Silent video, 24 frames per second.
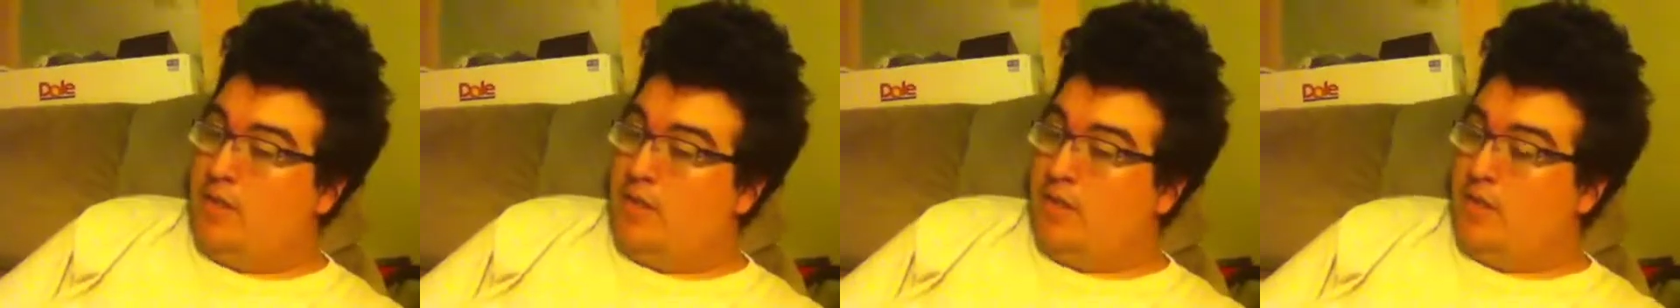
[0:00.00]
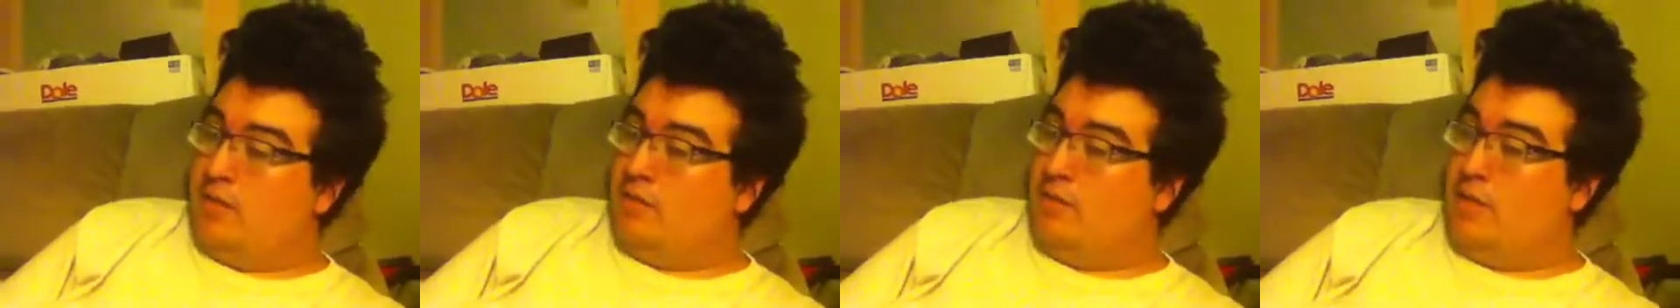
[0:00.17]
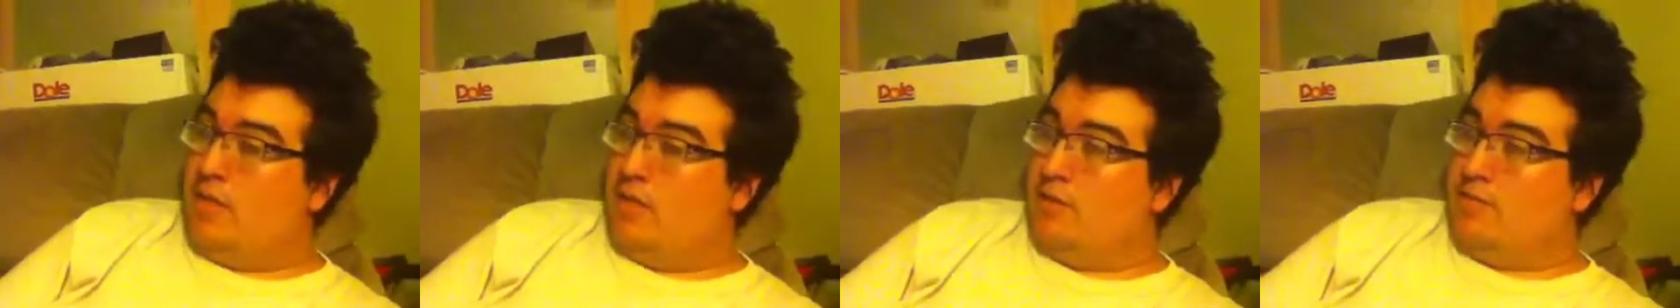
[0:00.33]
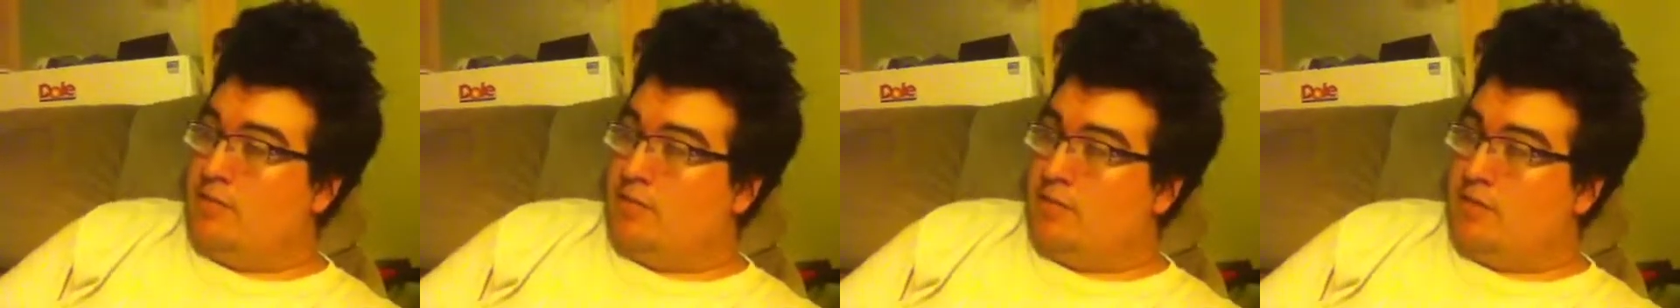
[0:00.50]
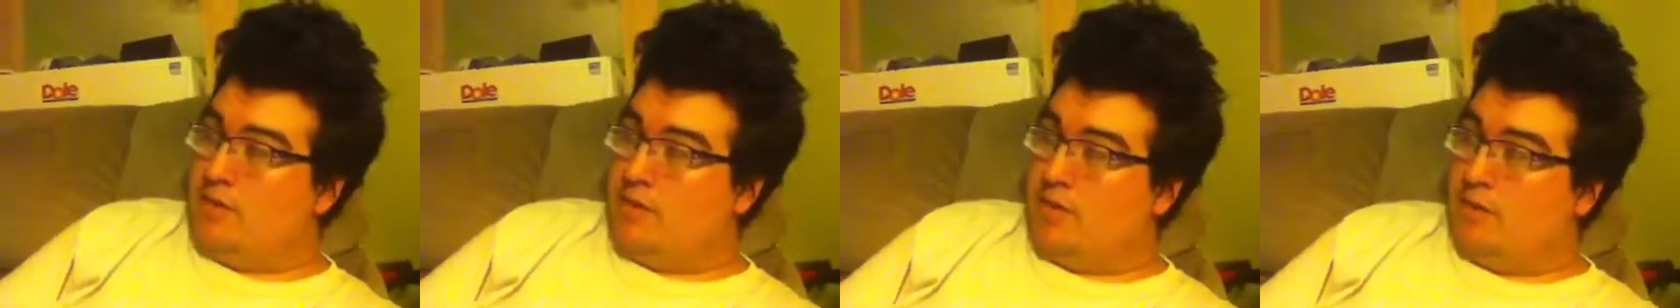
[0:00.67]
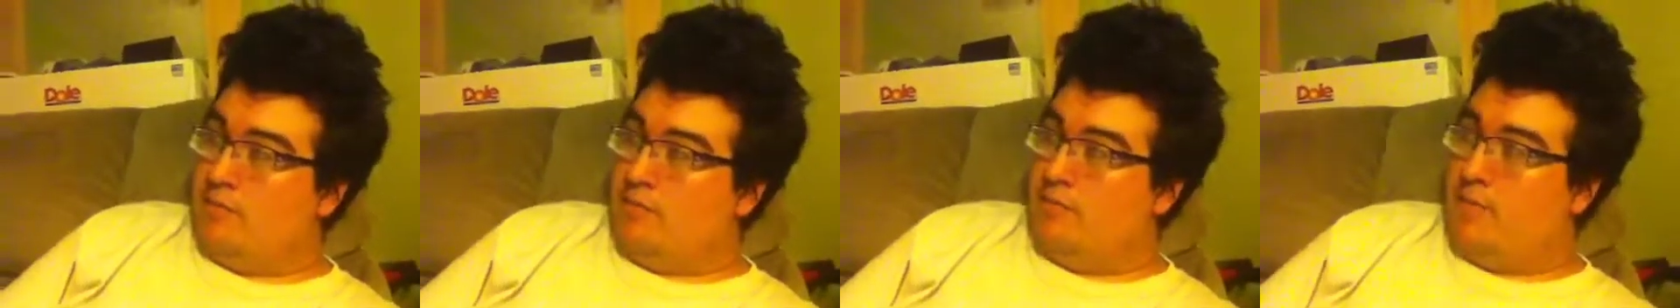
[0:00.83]
he'll never
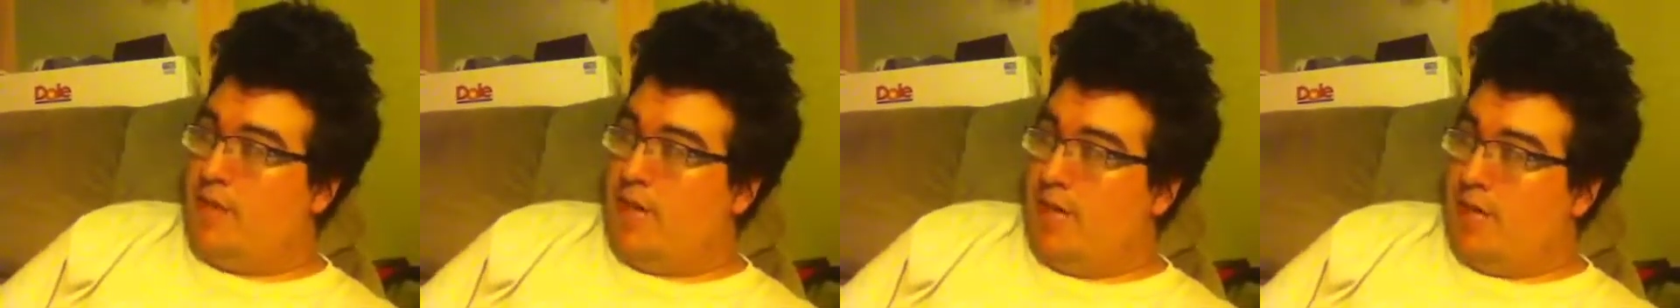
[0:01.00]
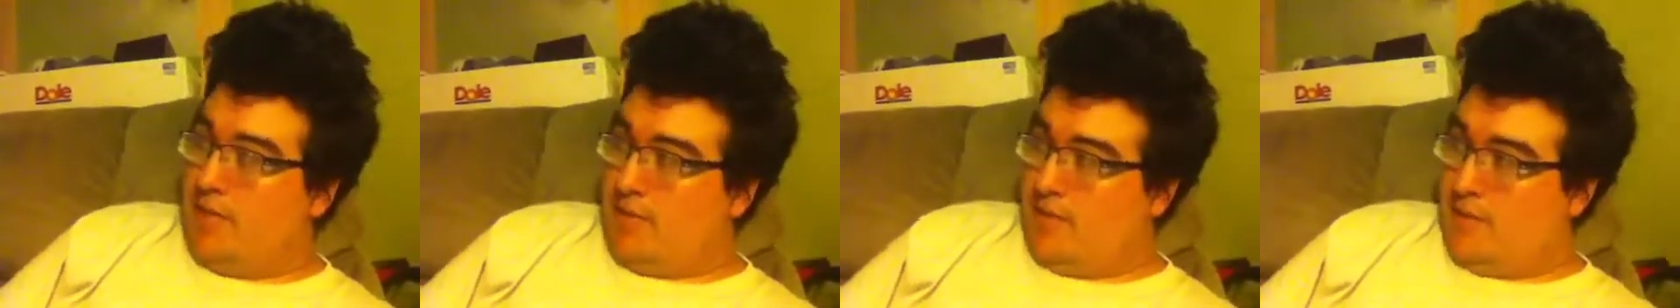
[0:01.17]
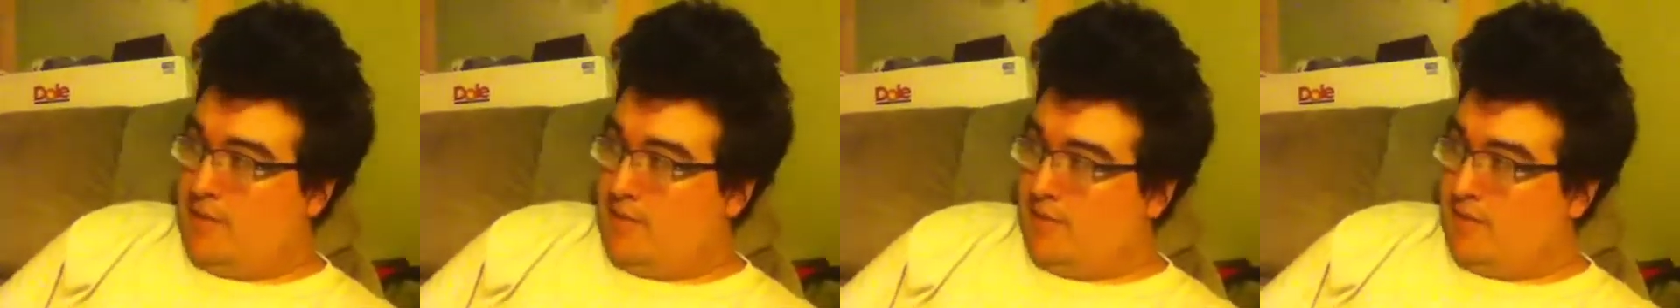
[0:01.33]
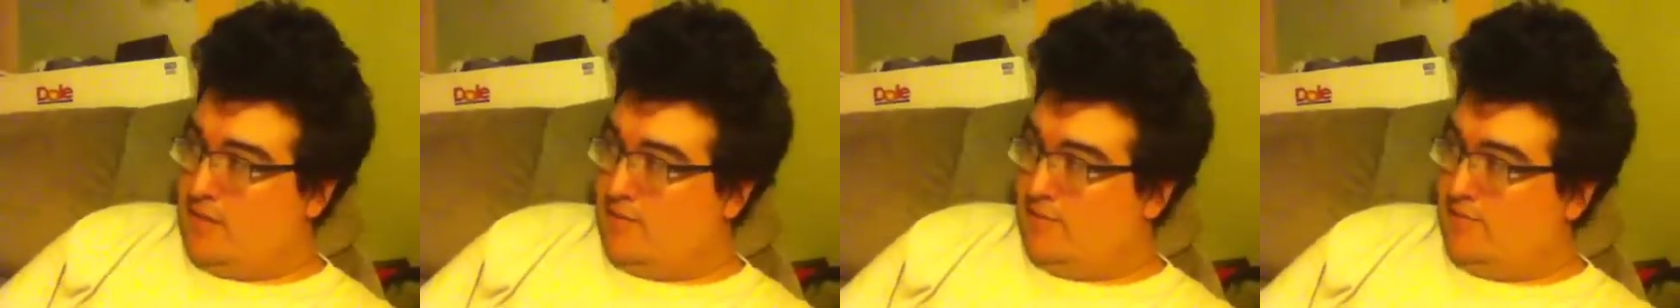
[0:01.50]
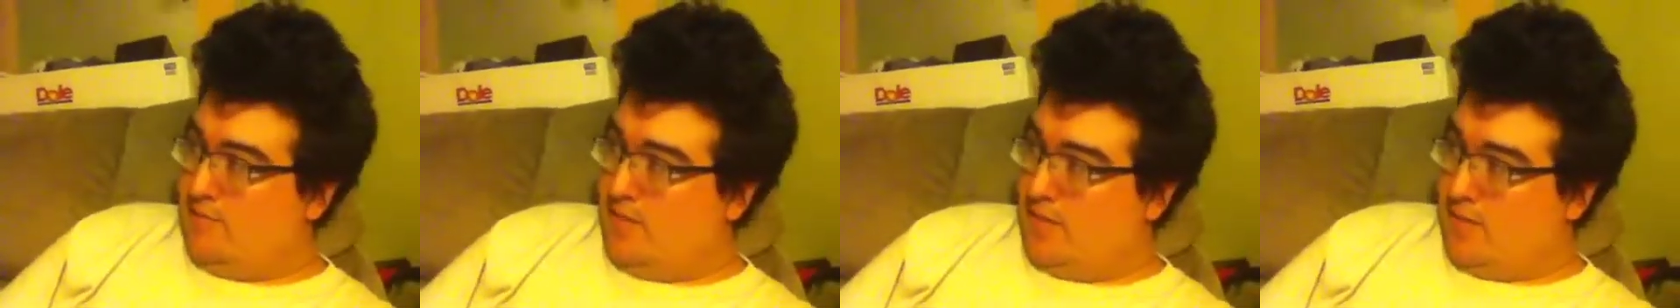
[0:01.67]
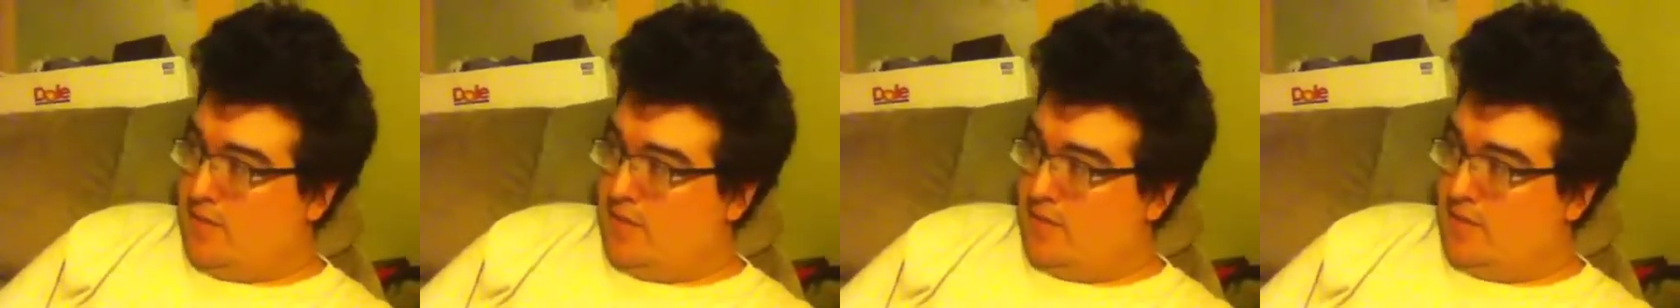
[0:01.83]
come back
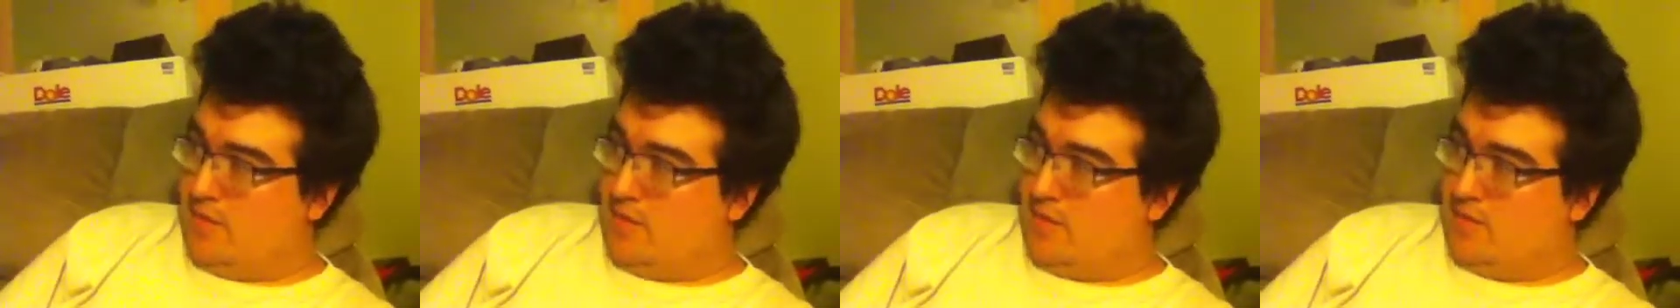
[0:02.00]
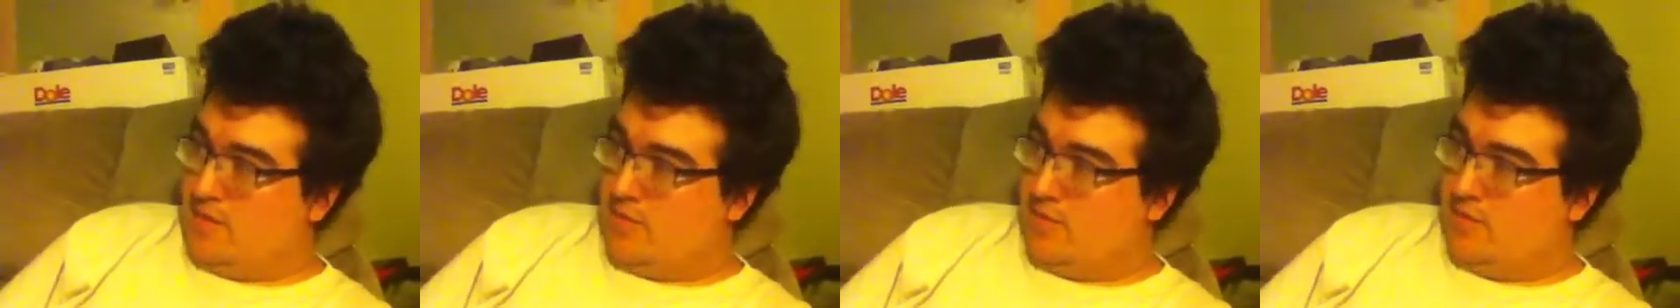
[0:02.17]
because